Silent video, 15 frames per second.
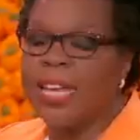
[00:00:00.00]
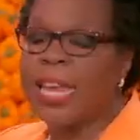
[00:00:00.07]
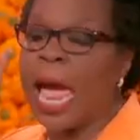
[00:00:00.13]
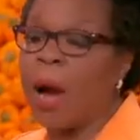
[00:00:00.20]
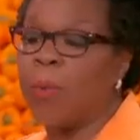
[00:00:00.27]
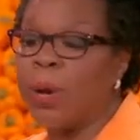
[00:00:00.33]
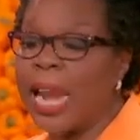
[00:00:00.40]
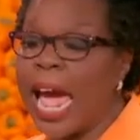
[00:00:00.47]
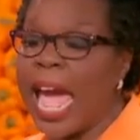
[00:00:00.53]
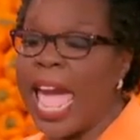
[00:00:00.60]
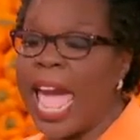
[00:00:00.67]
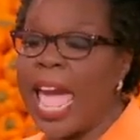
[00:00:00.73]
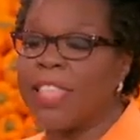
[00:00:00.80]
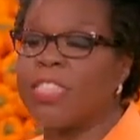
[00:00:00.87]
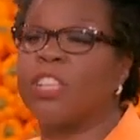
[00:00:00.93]
Now, when I
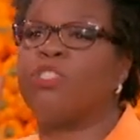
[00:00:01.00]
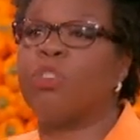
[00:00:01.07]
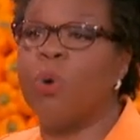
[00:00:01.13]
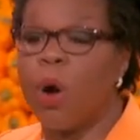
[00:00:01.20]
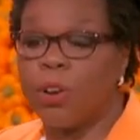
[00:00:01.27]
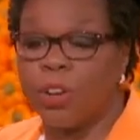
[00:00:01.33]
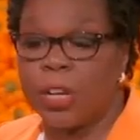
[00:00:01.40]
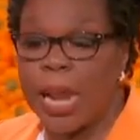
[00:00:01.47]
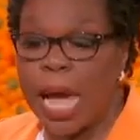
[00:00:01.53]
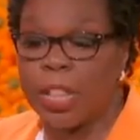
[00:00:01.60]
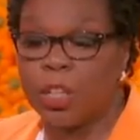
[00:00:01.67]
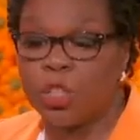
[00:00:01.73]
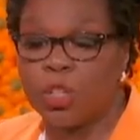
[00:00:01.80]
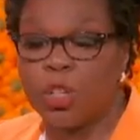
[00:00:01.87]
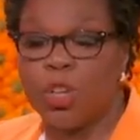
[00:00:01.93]
add the
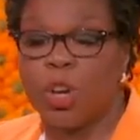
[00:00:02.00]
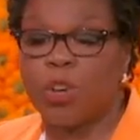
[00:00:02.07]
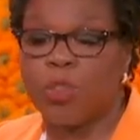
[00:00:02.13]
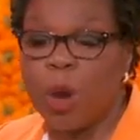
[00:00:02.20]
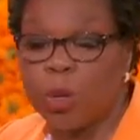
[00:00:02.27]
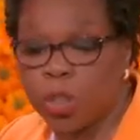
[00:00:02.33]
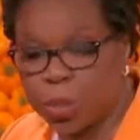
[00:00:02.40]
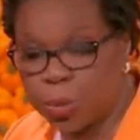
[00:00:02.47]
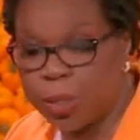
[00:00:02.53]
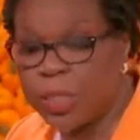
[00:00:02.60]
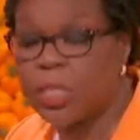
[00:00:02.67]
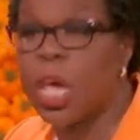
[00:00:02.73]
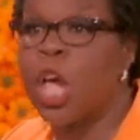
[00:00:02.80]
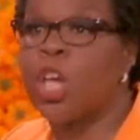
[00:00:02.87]
$200 to your groceries,